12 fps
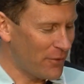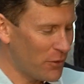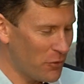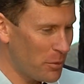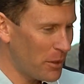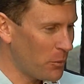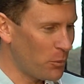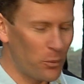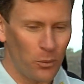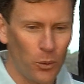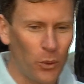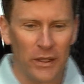you ever been
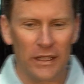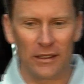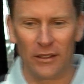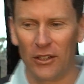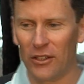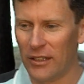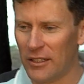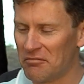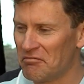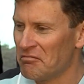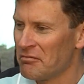walking along and